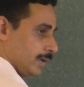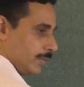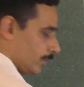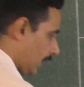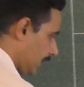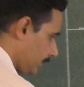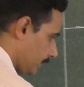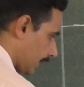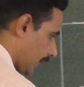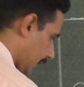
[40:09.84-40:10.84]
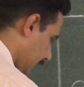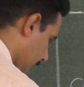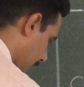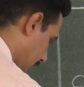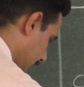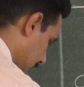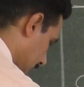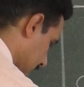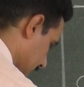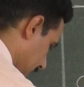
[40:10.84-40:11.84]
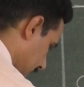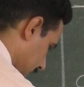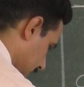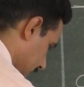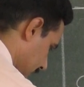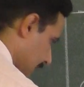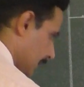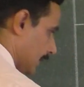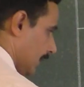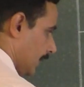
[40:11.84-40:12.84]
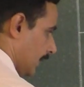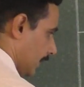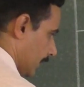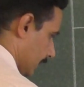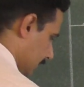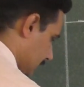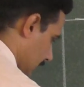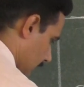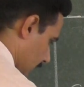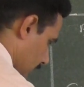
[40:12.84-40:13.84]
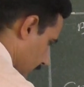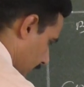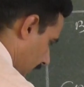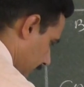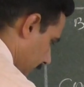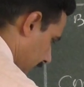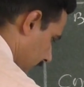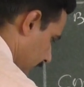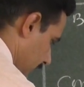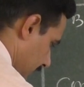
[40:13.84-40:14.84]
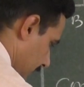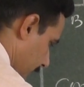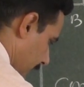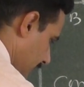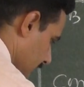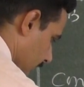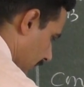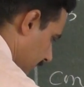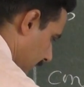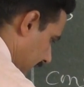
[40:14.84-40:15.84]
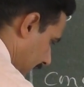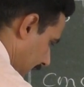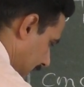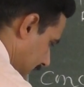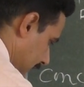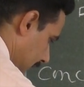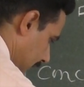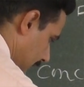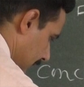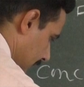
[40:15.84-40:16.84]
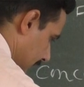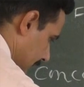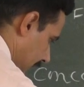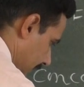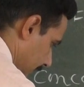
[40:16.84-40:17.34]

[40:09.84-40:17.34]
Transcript: 1 by minus 6 is equal to 1 by v plus 1 by 18. That